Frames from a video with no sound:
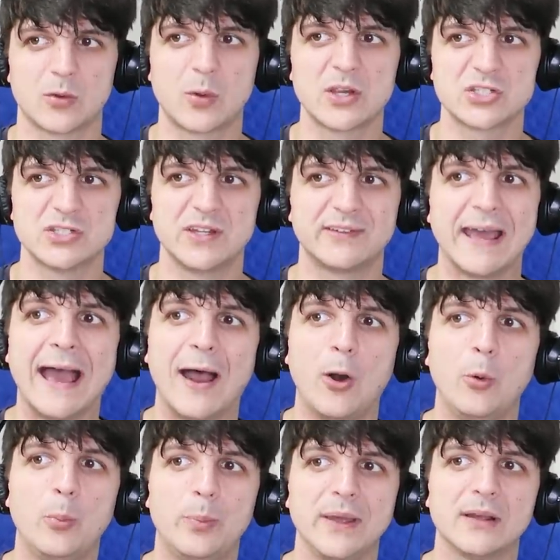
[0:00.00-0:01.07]
The question is,
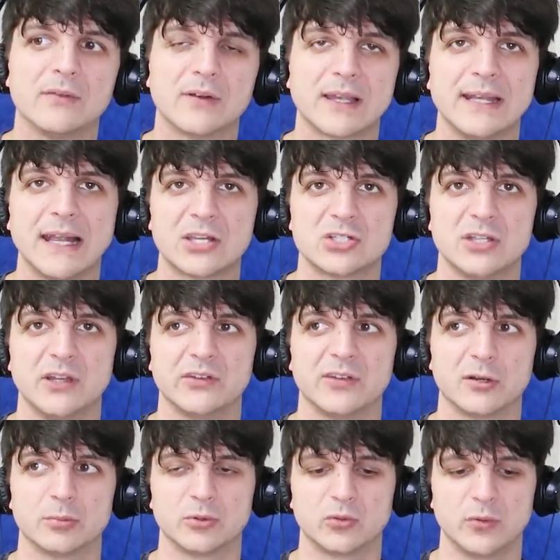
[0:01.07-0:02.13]
how big of a connection is
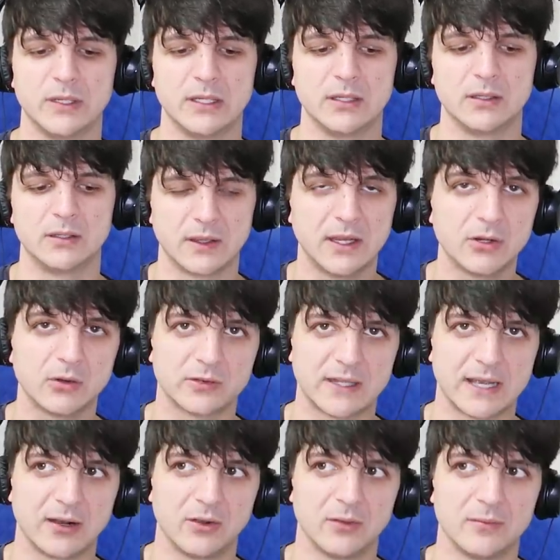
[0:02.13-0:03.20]
there between the hero
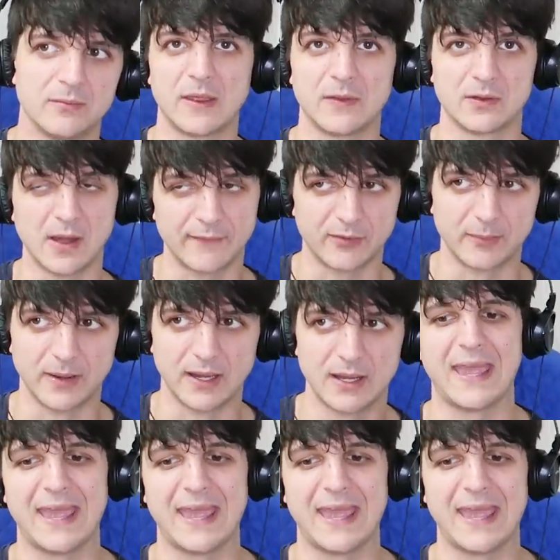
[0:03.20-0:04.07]
title and the government?